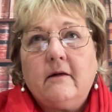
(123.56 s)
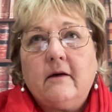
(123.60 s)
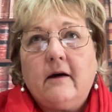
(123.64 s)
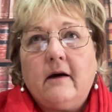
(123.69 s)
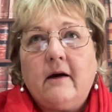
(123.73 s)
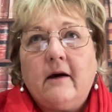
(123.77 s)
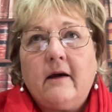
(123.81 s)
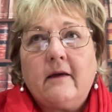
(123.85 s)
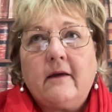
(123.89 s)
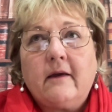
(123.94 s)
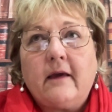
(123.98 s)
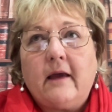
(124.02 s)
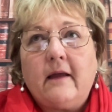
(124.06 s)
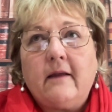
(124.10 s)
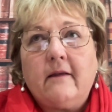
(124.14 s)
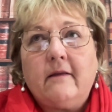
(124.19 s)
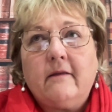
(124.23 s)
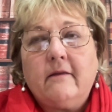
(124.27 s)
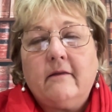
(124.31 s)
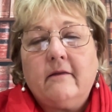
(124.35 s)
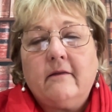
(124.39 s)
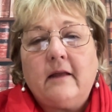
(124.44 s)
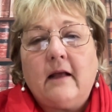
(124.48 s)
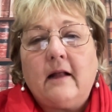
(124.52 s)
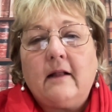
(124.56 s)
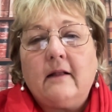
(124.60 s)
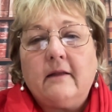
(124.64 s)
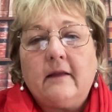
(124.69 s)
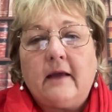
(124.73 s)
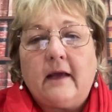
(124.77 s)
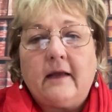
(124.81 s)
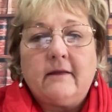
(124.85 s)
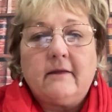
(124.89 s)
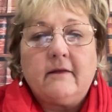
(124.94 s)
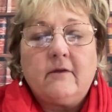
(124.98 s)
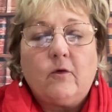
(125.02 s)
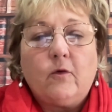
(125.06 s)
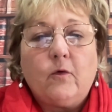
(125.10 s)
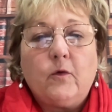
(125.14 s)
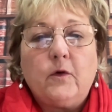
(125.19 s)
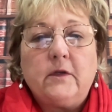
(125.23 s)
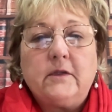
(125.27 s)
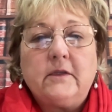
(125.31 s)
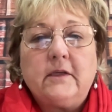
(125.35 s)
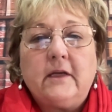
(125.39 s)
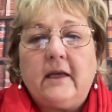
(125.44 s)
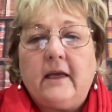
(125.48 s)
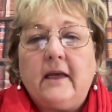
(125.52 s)
I can tell that
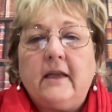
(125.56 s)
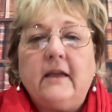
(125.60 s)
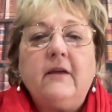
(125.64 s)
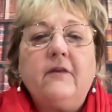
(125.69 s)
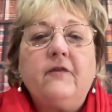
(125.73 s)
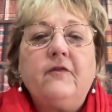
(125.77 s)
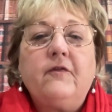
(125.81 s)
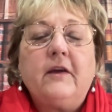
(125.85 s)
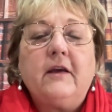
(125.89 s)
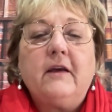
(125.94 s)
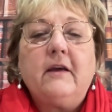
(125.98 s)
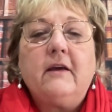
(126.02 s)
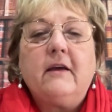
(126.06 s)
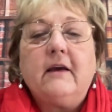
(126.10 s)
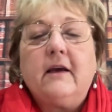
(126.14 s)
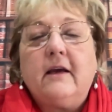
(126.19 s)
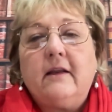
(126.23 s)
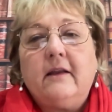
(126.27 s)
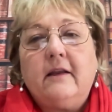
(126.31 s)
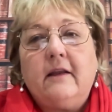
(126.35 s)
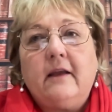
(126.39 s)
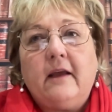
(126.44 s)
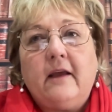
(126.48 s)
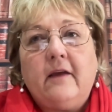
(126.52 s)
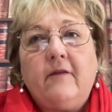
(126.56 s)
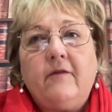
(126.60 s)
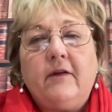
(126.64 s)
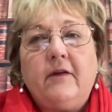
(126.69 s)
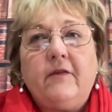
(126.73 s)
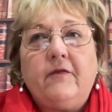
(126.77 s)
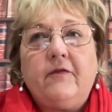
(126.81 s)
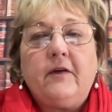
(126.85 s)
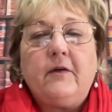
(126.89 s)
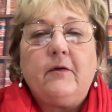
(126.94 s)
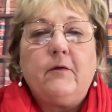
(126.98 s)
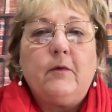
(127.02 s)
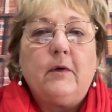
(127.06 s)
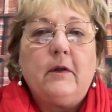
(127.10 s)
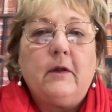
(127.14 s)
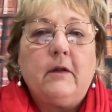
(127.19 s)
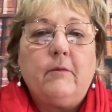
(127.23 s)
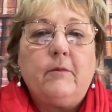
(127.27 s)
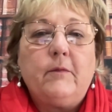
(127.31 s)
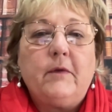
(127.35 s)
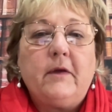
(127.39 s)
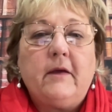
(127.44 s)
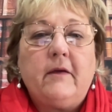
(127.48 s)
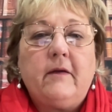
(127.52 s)
auditor anything and everything
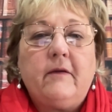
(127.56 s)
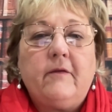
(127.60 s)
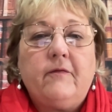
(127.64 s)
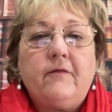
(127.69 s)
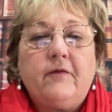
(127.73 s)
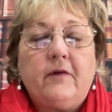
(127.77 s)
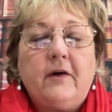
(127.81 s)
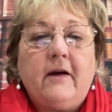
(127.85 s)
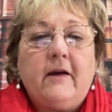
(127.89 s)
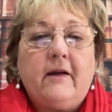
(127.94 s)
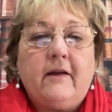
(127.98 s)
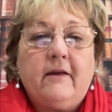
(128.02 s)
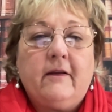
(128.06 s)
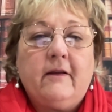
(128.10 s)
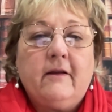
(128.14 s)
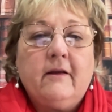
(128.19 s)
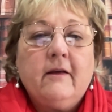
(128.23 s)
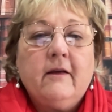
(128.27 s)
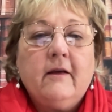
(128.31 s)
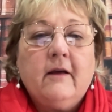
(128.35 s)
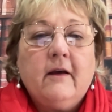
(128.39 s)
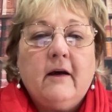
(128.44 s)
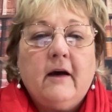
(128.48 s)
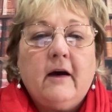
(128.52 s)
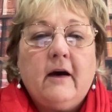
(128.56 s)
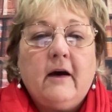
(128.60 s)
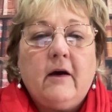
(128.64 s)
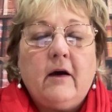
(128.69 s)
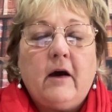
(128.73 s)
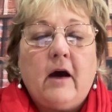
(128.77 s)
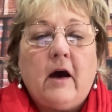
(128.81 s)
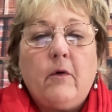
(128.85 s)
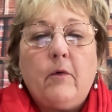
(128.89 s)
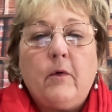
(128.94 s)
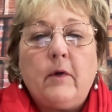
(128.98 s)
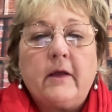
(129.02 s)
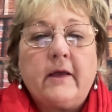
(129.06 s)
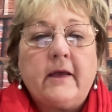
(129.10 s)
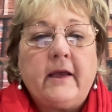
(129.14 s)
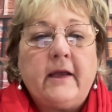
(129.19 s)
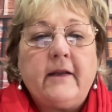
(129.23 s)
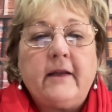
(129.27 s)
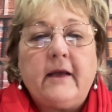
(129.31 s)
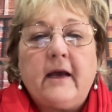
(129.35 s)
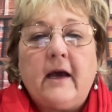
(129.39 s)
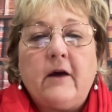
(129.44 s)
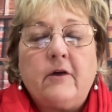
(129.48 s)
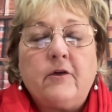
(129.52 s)
will be fine. I will
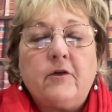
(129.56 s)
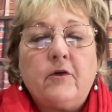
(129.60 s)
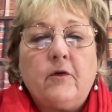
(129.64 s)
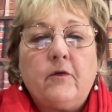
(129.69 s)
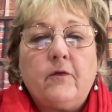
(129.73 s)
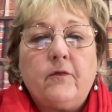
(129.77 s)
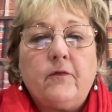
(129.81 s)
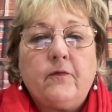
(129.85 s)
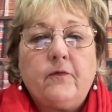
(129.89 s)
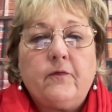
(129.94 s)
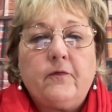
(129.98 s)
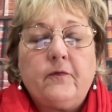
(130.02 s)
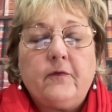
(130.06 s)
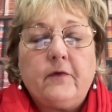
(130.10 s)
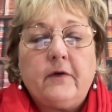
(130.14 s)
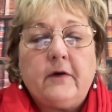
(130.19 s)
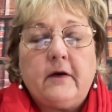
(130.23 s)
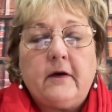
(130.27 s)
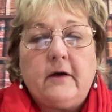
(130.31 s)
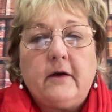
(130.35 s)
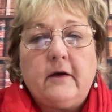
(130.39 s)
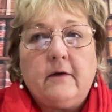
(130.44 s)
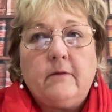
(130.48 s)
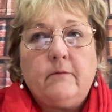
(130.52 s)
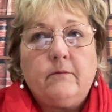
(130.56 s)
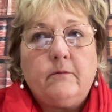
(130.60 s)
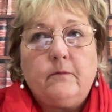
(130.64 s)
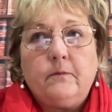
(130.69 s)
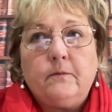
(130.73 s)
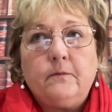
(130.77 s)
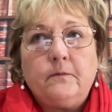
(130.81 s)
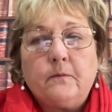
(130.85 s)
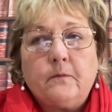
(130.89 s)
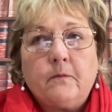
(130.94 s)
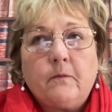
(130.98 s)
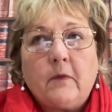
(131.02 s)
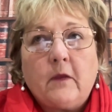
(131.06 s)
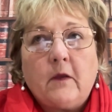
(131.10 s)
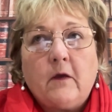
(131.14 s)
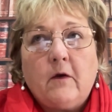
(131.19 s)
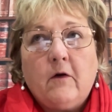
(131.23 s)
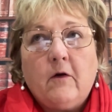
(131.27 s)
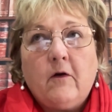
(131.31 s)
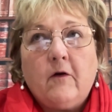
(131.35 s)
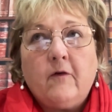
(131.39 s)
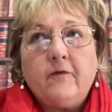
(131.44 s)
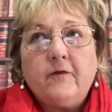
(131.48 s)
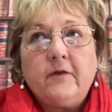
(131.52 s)
get out
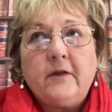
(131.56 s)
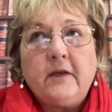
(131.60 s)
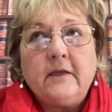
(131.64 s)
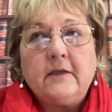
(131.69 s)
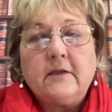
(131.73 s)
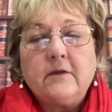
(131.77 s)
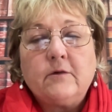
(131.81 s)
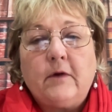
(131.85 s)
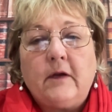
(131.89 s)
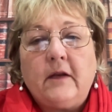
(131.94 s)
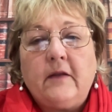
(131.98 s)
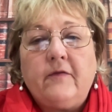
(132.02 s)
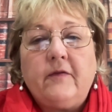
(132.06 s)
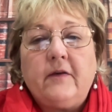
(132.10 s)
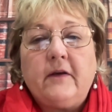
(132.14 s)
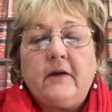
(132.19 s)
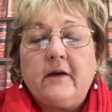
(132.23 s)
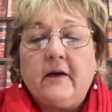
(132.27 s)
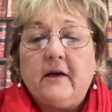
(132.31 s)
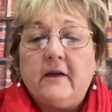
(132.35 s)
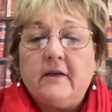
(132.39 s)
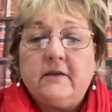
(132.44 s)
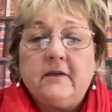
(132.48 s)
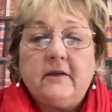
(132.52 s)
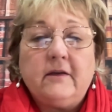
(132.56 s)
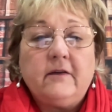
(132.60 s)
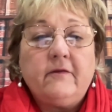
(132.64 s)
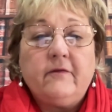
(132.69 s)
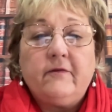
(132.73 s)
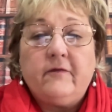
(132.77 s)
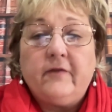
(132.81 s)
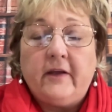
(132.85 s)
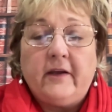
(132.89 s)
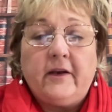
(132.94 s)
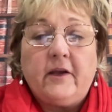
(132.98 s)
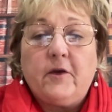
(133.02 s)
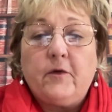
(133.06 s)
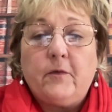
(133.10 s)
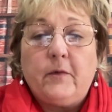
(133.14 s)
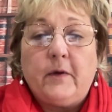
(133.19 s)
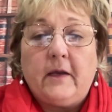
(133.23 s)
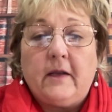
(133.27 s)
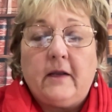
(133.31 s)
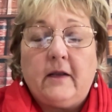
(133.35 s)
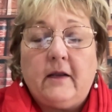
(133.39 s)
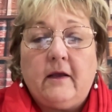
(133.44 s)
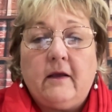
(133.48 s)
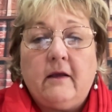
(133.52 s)
of this qualification very
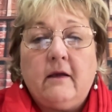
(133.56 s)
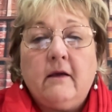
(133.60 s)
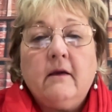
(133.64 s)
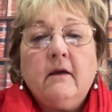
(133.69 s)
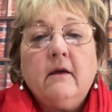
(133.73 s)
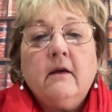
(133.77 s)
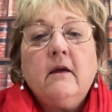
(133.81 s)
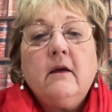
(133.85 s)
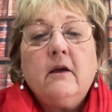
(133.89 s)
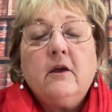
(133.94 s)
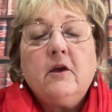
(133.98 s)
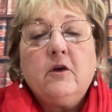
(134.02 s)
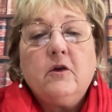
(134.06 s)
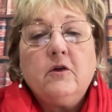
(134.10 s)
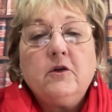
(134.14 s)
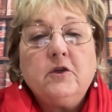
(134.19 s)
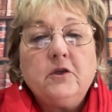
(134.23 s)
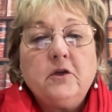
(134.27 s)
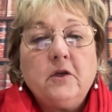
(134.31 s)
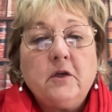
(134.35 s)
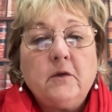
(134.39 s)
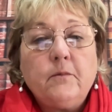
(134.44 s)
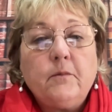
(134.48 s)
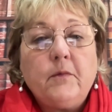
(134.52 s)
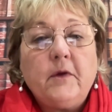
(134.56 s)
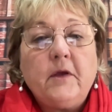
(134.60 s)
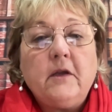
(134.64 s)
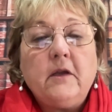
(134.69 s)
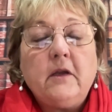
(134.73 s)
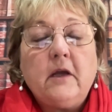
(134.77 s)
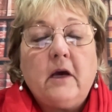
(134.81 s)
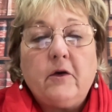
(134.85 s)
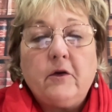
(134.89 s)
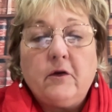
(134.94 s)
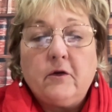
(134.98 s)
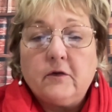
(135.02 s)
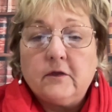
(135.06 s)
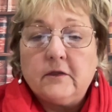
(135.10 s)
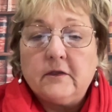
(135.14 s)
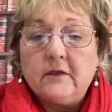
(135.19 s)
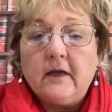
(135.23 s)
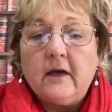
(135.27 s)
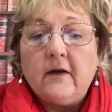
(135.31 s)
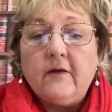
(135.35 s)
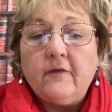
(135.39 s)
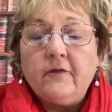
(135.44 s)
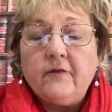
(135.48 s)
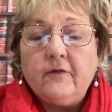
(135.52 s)
quickly. You should know your
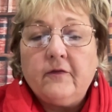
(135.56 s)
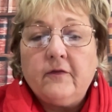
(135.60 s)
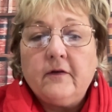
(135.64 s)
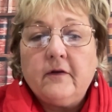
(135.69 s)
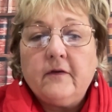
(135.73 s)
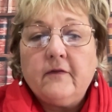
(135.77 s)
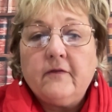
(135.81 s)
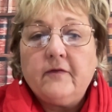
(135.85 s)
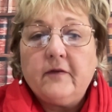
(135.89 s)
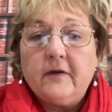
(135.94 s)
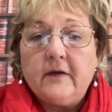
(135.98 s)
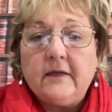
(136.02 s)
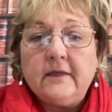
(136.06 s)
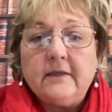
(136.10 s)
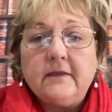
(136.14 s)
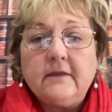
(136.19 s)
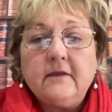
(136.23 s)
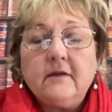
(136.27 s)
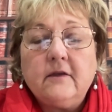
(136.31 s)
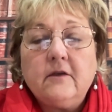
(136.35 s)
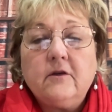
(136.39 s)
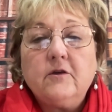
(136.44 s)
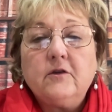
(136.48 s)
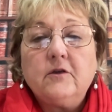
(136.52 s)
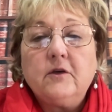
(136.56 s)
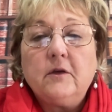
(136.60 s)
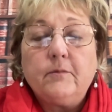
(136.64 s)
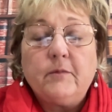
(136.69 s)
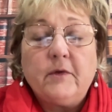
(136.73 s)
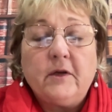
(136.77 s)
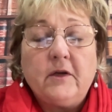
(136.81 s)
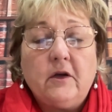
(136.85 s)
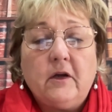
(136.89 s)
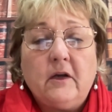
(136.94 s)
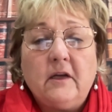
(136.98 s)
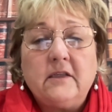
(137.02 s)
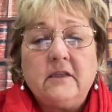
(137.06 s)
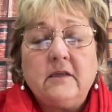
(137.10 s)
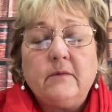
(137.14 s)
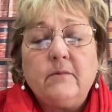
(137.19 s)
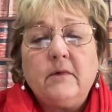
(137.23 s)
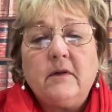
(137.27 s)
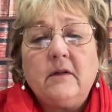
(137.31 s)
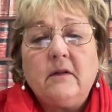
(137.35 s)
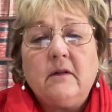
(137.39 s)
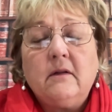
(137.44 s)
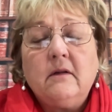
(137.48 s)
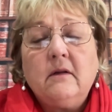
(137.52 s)
stuff first, you should be
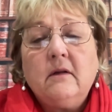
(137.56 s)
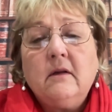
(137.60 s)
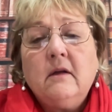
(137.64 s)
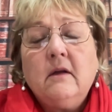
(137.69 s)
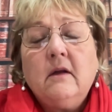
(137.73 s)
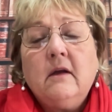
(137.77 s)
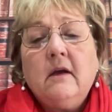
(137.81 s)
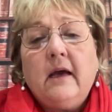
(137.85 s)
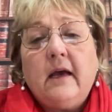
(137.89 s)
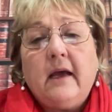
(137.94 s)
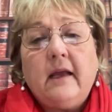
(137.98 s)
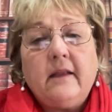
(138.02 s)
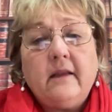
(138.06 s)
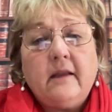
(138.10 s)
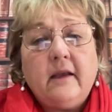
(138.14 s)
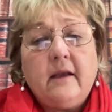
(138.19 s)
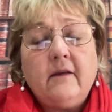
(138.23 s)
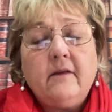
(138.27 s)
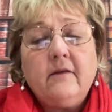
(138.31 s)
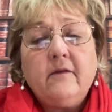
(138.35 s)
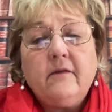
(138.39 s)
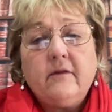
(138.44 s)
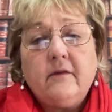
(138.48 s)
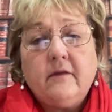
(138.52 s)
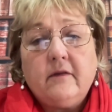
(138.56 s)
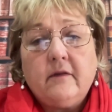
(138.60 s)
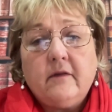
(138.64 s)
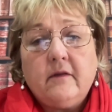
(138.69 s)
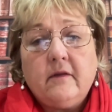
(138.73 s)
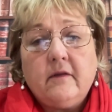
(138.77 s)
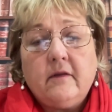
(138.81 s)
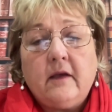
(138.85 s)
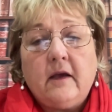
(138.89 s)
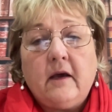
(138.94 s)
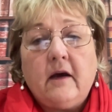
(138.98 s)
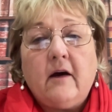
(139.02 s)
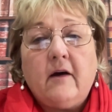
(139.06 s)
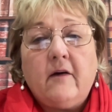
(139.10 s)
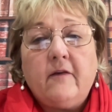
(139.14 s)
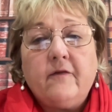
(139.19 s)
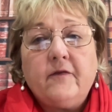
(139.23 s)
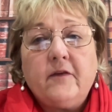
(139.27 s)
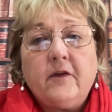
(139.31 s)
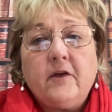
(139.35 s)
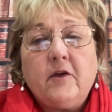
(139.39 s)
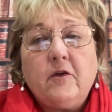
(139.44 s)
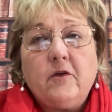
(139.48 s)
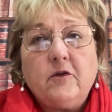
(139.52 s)
knowledgeable, and then
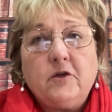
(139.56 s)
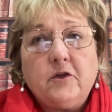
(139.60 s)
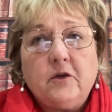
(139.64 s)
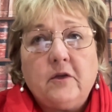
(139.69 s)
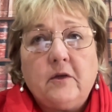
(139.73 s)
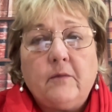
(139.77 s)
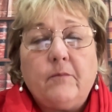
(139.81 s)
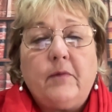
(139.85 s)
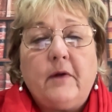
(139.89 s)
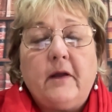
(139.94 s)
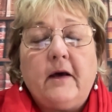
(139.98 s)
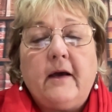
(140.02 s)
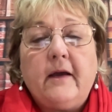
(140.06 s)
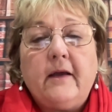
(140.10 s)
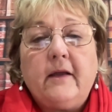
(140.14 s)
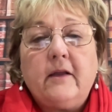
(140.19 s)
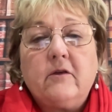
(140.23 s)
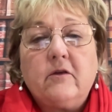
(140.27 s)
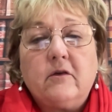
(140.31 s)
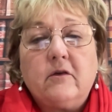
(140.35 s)
thereafter you should apply it